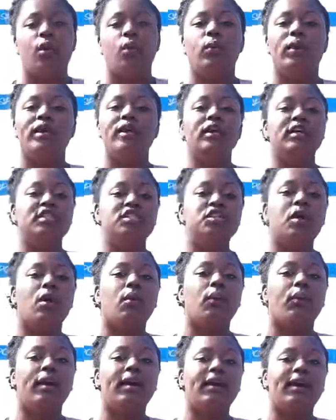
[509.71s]
We're just gonna
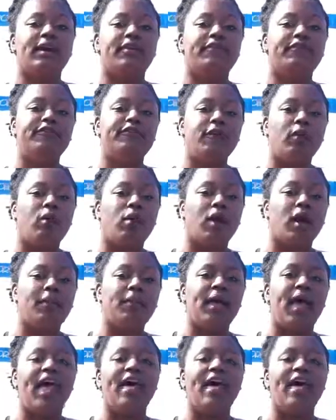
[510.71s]
start working on form